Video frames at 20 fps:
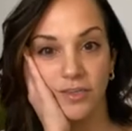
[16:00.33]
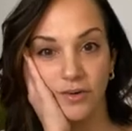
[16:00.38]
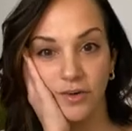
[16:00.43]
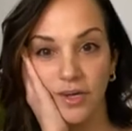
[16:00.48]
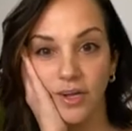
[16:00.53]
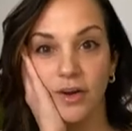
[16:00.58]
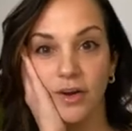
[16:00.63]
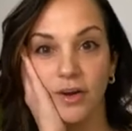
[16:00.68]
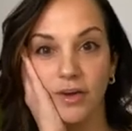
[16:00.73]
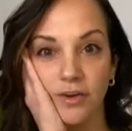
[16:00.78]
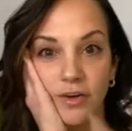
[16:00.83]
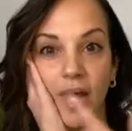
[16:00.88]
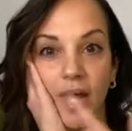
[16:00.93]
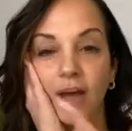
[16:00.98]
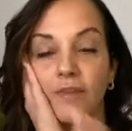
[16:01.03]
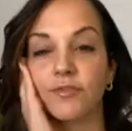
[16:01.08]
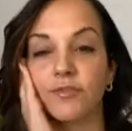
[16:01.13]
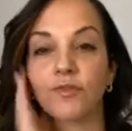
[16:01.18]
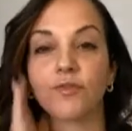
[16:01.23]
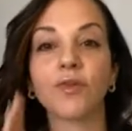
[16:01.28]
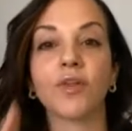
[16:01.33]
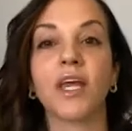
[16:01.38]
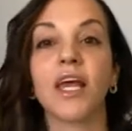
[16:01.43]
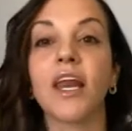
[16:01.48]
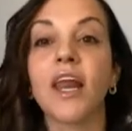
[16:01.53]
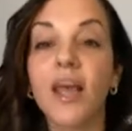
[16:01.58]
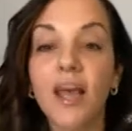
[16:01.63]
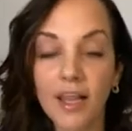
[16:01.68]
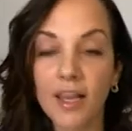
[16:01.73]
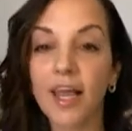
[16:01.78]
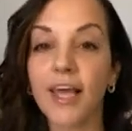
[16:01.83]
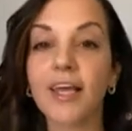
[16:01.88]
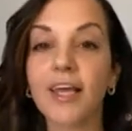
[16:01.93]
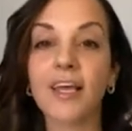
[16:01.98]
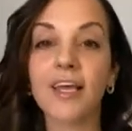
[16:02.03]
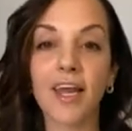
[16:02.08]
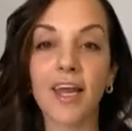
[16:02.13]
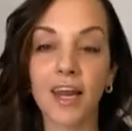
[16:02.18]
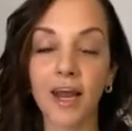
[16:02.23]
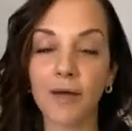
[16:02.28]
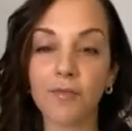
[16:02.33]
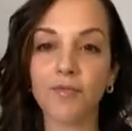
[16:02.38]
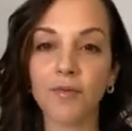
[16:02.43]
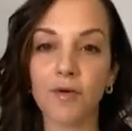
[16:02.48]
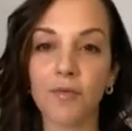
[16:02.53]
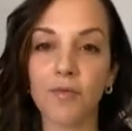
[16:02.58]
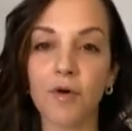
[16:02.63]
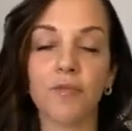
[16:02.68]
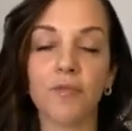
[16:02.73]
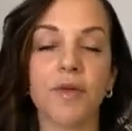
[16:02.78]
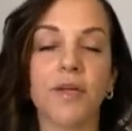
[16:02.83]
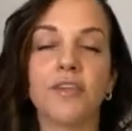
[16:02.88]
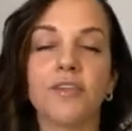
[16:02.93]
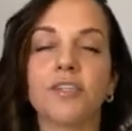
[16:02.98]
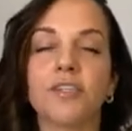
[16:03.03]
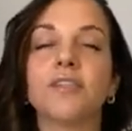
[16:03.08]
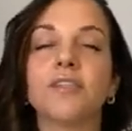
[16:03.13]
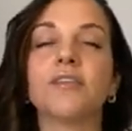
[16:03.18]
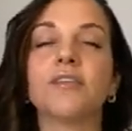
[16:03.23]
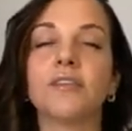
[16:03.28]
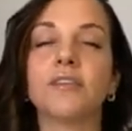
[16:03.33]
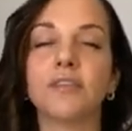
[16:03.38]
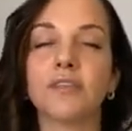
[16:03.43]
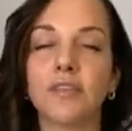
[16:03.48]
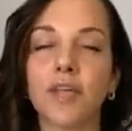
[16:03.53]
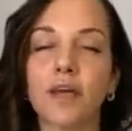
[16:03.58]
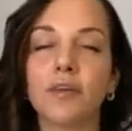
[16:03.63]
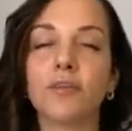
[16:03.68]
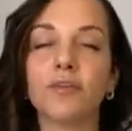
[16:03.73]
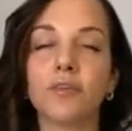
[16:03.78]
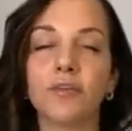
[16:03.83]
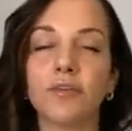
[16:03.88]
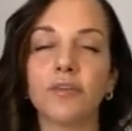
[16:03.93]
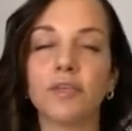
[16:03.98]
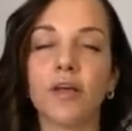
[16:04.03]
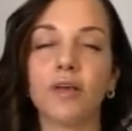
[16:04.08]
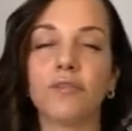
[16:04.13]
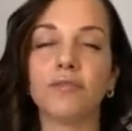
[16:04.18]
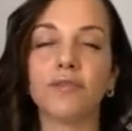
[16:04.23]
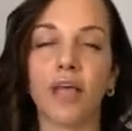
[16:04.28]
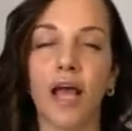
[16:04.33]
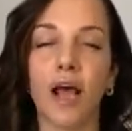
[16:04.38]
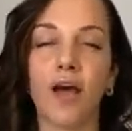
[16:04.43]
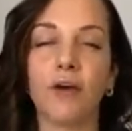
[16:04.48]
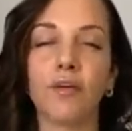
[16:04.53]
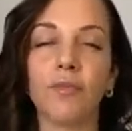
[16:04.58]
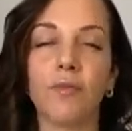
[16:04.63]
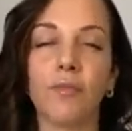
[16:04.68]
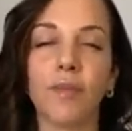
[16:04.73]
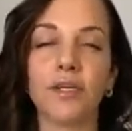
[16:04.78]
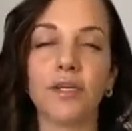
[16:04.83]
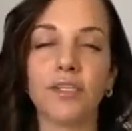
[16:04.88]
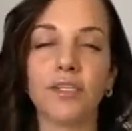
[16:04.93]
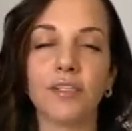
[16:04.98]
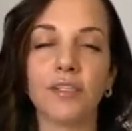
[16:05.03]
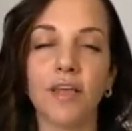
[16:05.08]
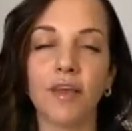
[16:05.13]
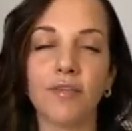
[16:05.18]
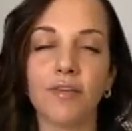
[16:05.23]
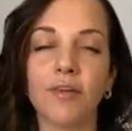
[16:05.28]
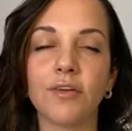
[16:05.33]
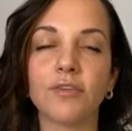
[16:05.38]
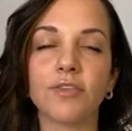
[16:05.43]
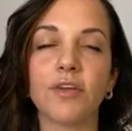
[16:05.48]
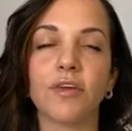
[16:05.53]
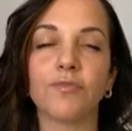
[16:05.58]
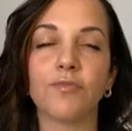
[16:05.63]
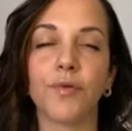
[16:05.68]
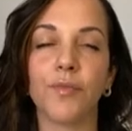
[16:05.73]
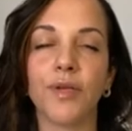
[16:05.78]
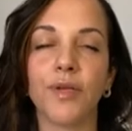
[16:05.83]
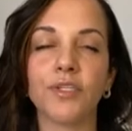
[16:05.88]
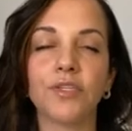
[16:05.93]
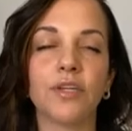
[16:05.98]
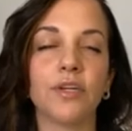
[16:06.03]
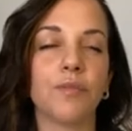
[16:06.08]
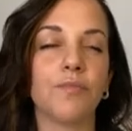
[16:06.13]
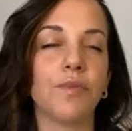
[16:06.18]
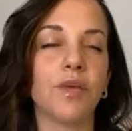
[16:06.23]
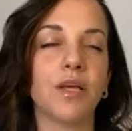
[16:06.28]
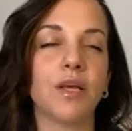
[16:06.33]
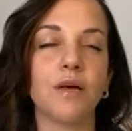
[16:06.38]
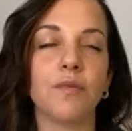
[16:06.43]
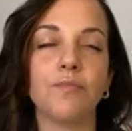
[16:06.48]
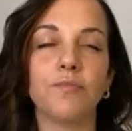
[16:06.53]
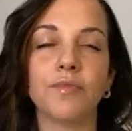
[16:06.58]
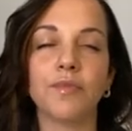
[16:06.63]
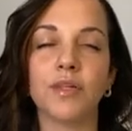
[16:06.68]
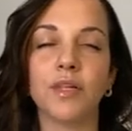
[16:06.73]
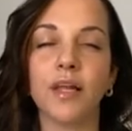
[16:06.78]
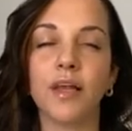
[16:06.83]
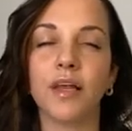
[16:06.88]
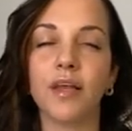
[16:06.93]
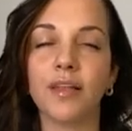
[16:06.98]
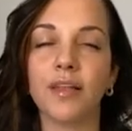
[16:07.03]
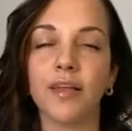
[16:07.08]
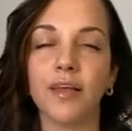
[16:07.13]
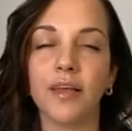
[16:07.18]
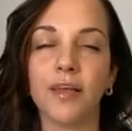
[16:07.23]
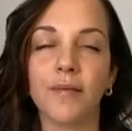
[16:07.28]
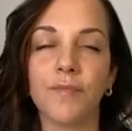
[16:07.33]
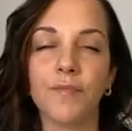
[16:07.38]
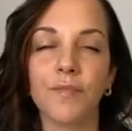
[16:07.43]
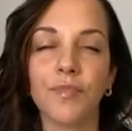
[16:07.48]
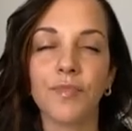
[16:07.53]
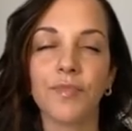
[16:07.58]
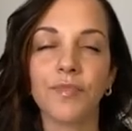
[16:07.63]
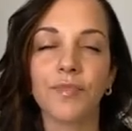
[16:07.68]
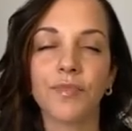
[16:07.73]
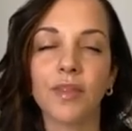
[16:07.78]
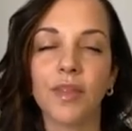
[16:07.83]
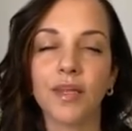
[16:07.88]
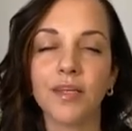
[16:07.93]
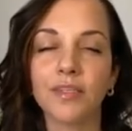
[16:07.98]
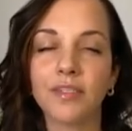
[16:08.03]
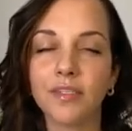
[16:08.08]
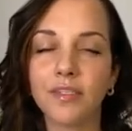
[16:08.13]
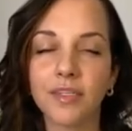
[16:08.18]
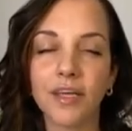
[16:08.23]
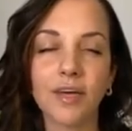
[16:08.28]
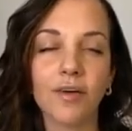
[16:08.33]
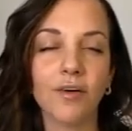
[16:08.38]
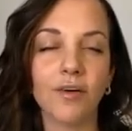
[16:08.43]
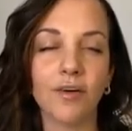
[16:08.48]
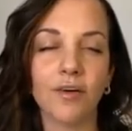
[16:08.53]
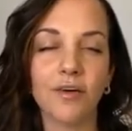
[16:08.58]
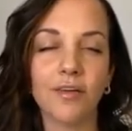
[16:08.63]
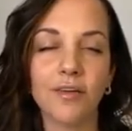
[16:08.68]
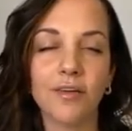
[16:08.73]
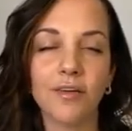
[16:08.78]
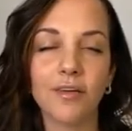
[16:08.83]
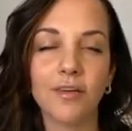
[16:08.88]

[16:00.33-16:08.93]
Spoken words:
and you're here and you're half drooling. Like get up for a moment and just settle yourself down by just giving yourself permission to be completely still.